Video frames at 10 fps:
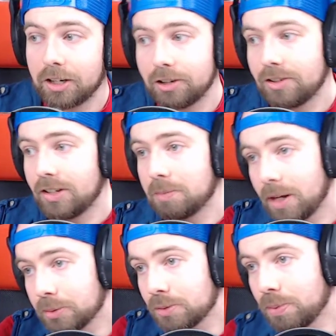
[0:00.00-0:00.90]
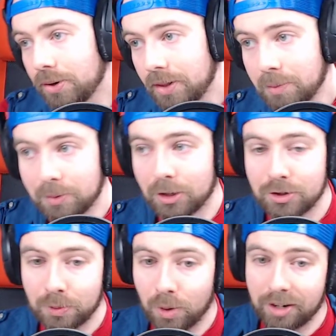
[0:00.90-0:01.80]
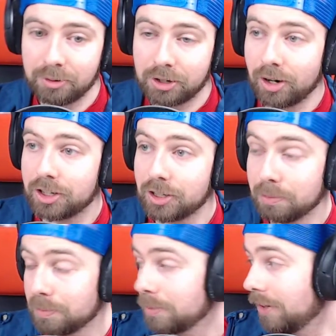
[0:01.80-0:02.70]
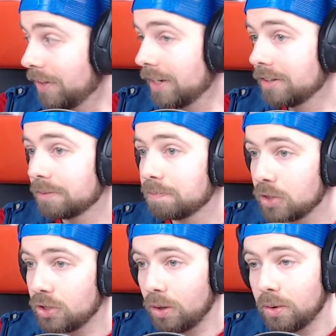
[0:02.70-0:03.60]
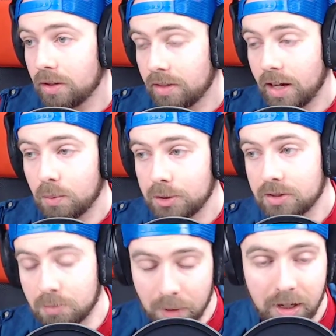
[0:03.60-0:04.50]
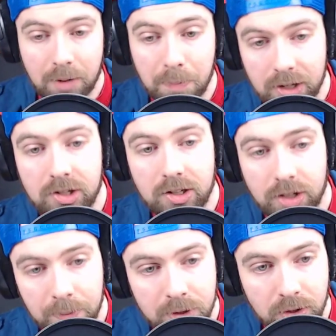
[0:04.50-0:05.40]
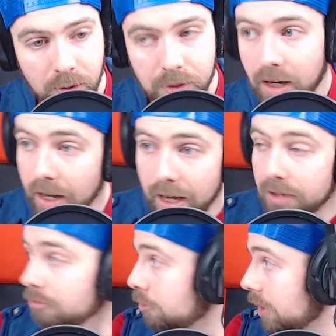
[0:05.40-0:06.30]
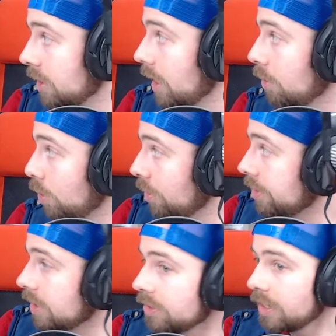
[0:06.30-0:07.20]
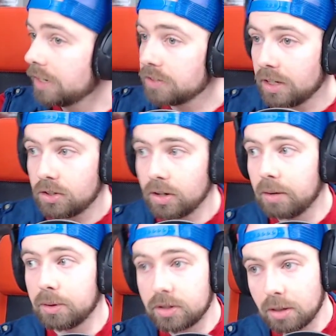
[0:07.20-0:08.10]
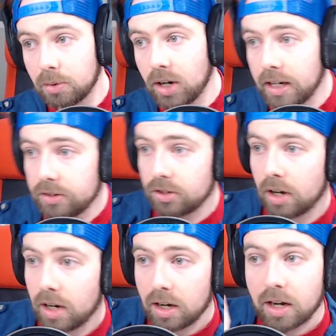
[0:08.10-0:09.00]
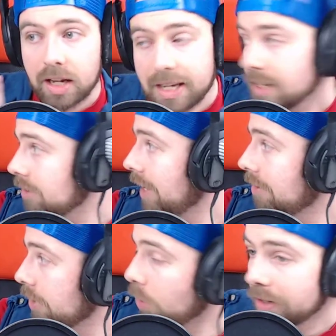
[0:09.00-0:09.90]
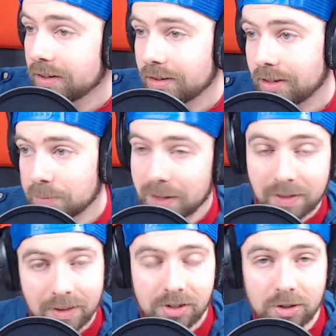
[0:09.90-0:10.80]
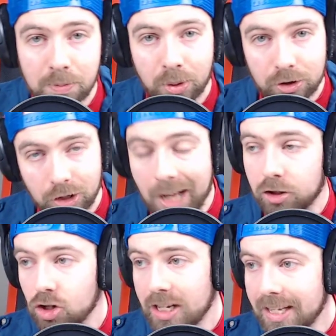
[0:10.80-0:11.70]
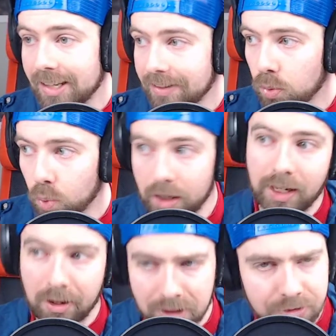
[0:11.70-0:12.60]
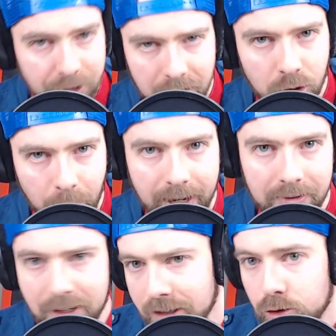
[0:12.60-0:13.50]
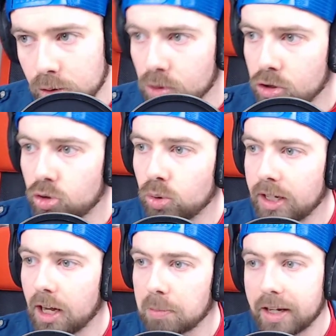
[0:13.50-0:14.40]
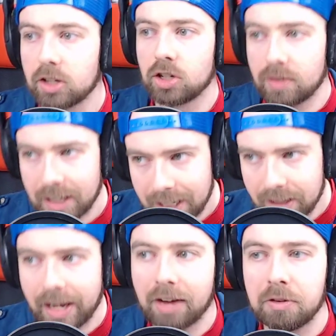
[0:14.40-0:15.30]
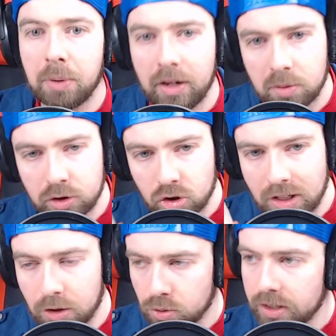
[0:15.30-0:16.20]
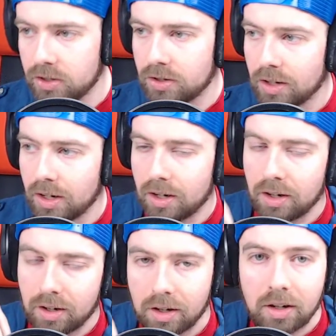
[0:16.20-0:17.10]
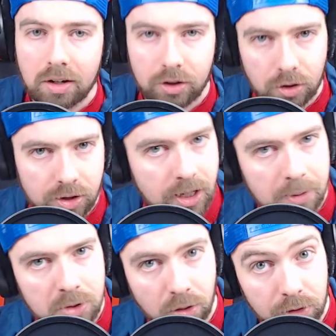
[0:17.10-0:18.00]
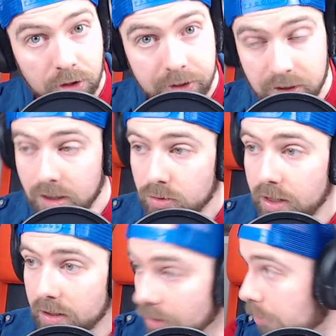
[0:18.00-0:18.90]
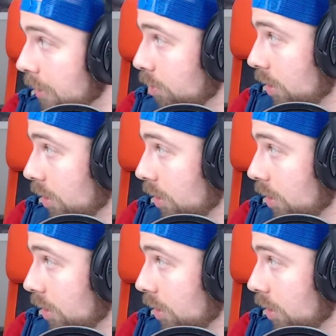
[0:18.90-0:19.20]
good team, I was supporting them, and we also won, we crushed them in the end. So that was the Medic Basics episode. I have written down all the things I have said, so I will summarize. Heal everyone. I mean, this is important, not just healing the one heavy friend you have that introduced you to the game. Like, healing everybody will just increase your team's overall success rate, and everybody will